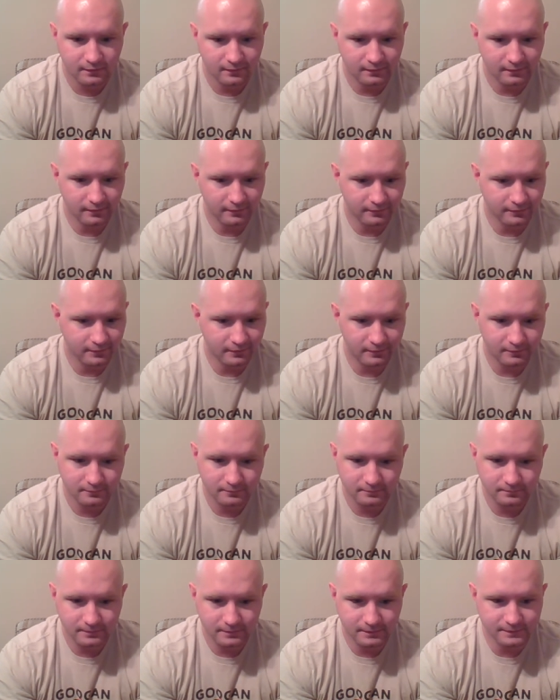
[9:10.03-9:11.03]
Oh
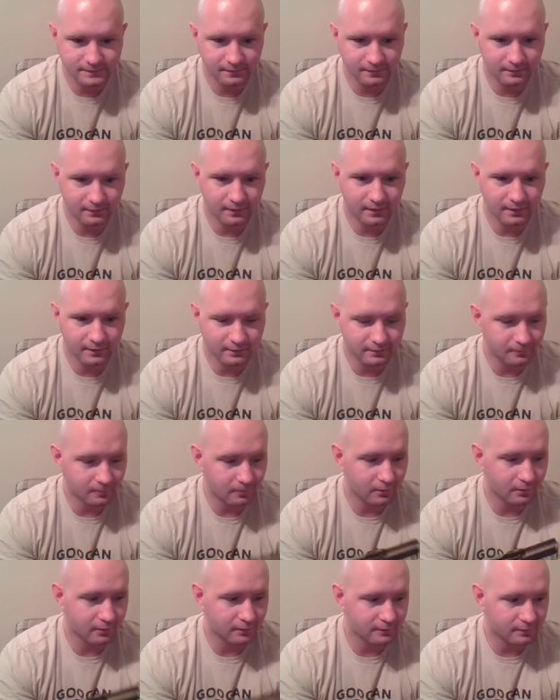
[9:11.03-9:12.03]
no, it's a Glock. It
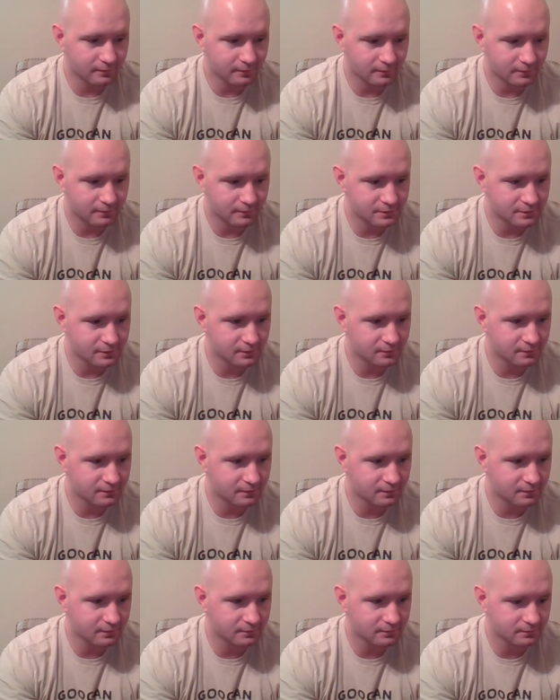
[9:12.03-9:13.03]
works.
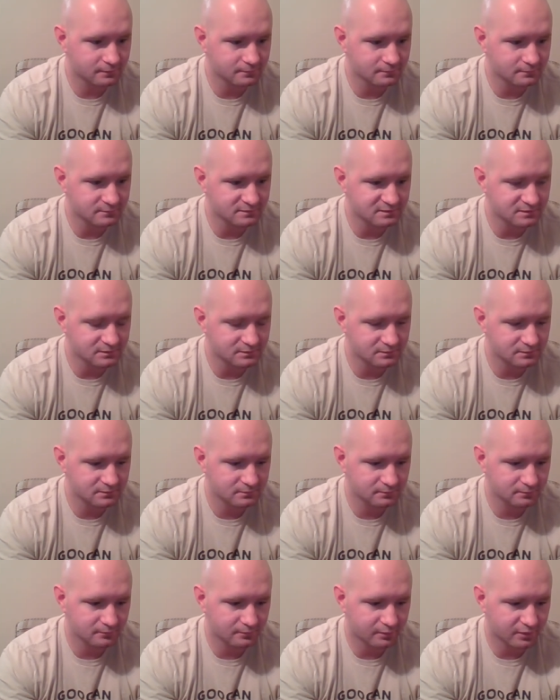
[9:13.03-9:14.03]
shoots.
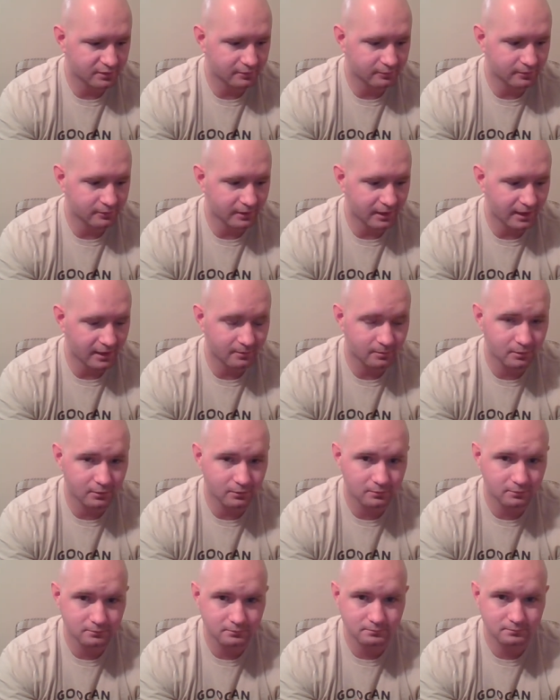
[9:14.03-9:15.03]
Pretty
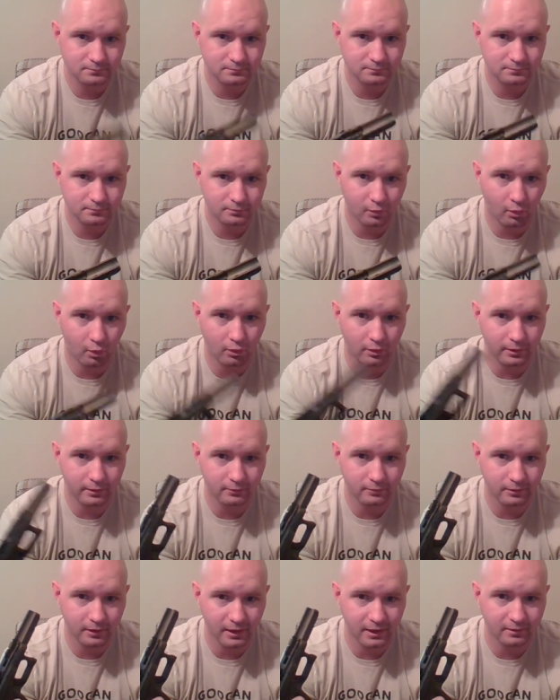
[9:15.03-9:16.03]
reliable. Or in
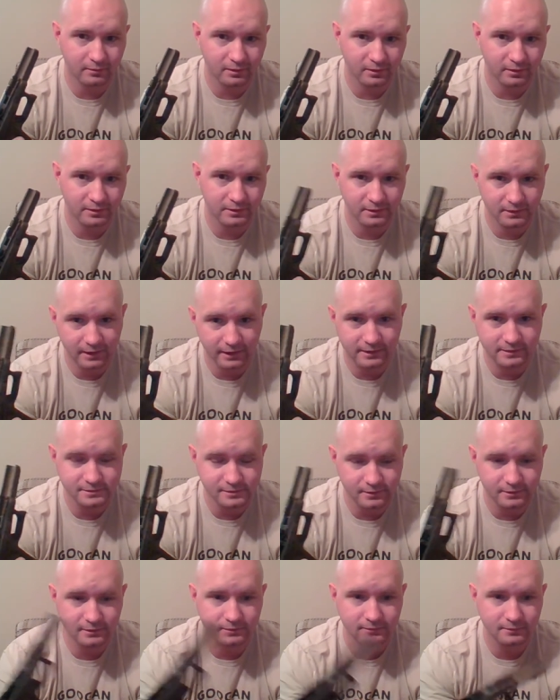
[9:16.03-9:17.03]
reliability,
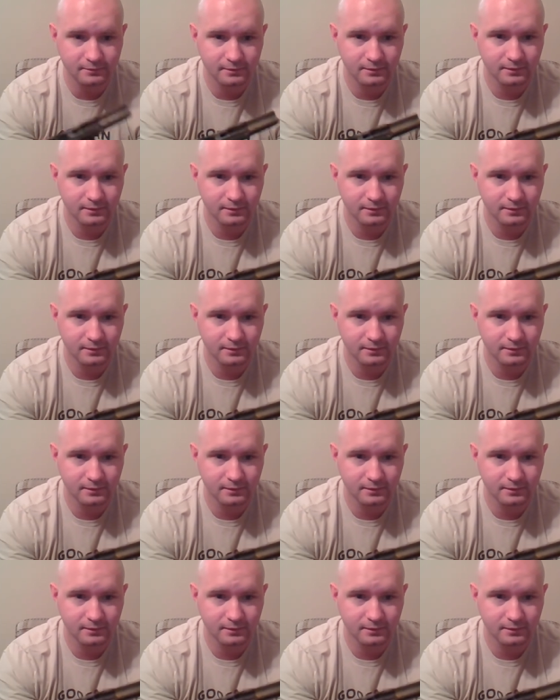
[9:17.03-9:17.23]
actually.